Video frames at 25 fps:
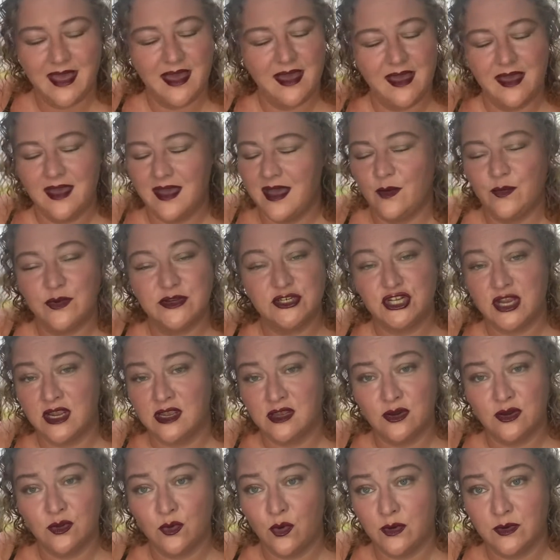I wish I
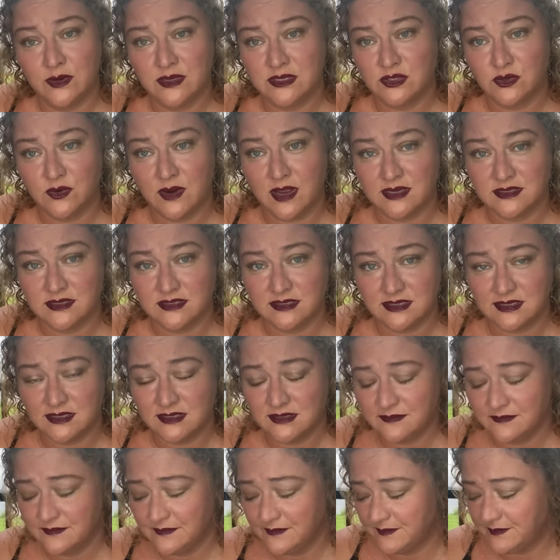could quote it directly,
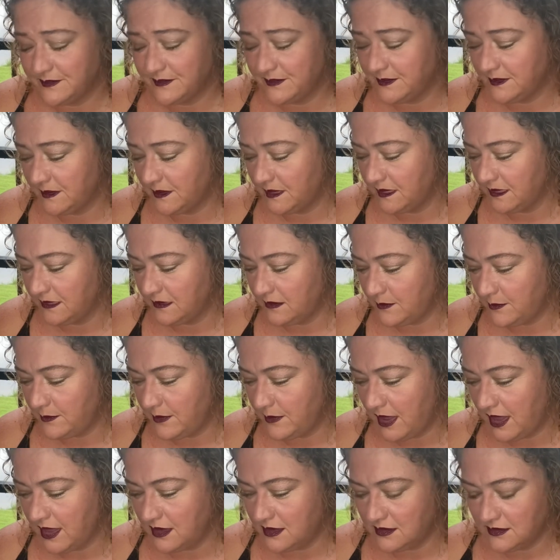
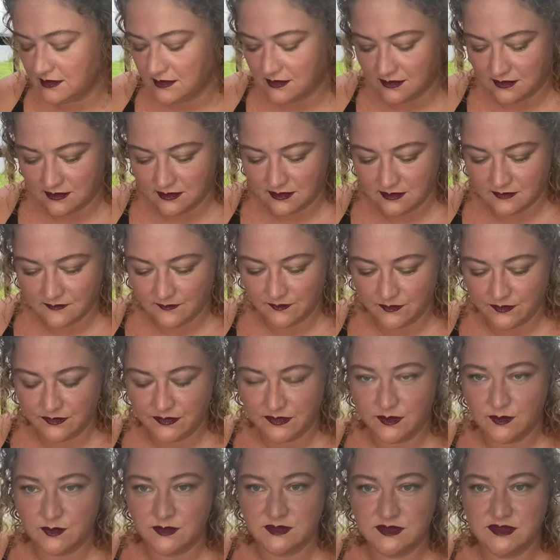but
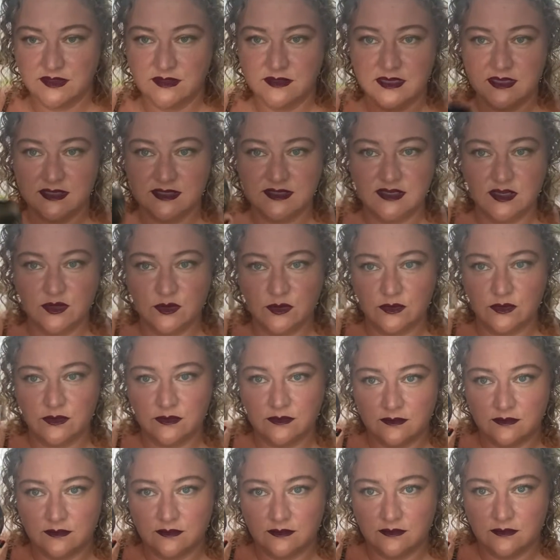it was consider
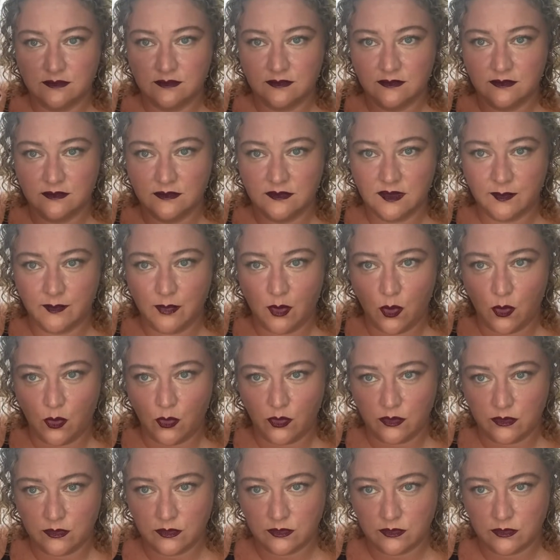the bowl.